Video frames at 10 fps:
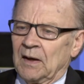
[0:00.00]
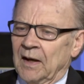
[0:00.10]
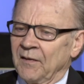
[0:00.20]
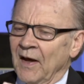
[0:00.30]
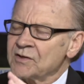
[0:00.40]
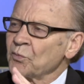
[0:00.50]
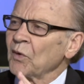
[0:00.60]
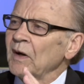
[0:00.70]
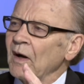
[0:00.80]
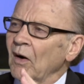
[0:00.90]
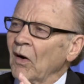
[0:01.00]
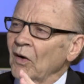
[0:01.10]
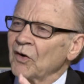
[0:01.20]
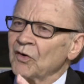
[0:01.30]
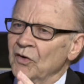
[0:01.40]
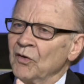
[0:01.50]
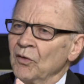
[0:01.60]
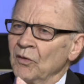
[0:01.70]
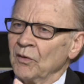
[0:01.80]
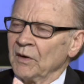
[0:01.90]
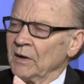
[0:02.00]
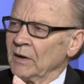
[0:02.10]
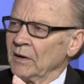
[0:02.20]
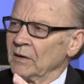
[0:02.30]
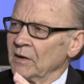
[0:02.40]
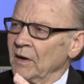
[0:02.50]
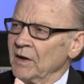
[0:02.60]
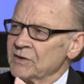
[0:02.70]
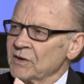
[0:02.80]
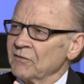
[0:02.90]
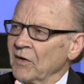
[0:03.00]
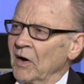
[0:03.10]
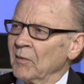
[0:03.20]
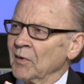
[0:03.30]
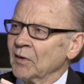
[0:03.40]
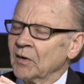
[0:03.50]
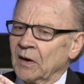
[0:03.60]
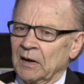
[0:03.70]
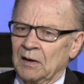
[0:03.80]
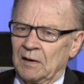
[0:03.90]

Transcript: And that's really hard to do in today's environment. Look,